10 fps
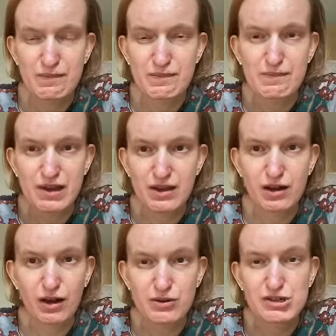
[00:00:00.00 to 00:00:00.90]
make
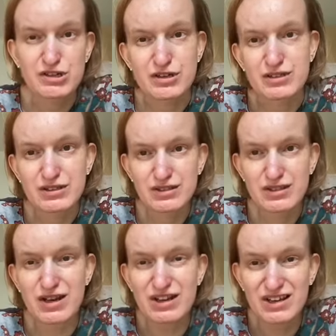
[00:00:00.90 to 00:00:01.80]
lotions,
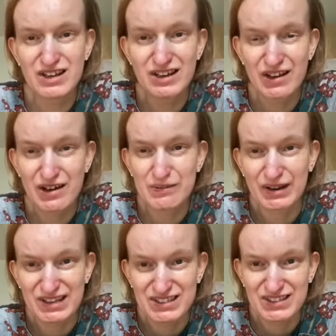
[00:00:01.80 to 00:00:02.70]
herbal
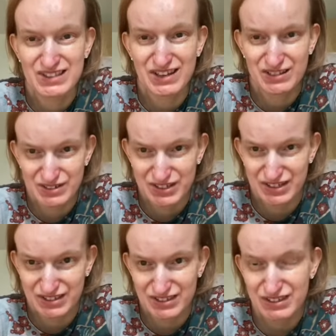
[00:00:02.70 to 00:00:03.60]
essence
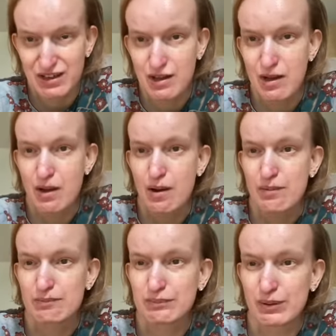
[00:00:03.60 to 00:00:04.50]
lotions,
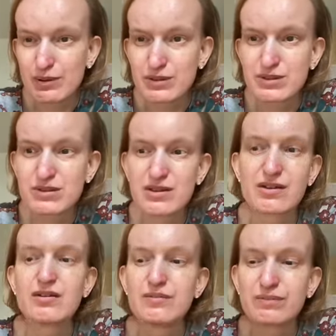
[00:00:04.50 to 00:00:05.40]
but
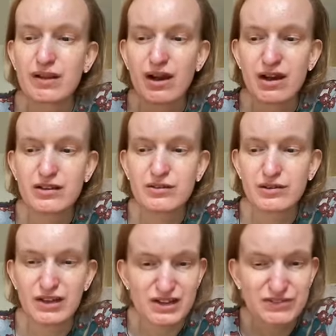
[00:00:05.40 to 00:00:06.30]
I
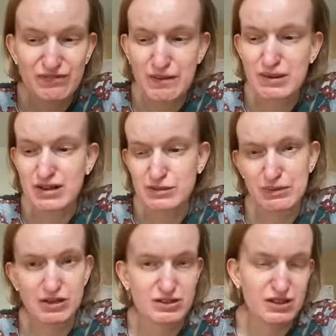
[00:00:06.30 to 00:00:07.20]
thought that is fabulous
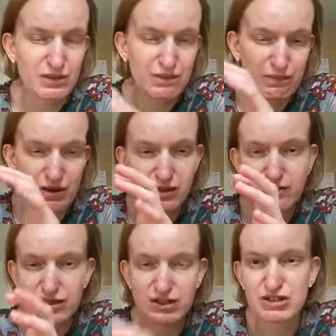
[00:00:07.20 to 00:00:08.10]
because when you're
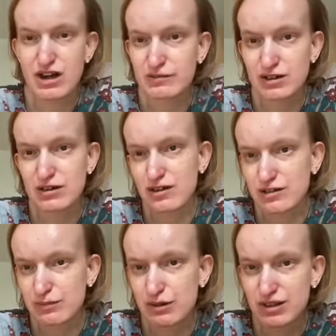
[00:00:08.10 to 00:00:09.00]
in the shower,
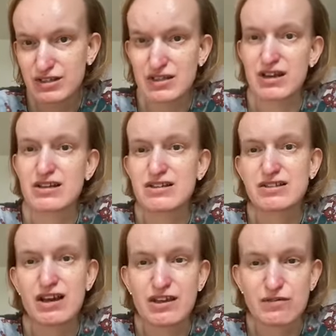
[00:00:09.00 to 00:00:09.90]
as Molly says,
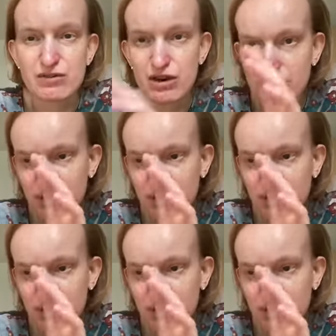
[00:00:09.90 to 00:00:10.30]
and you've got your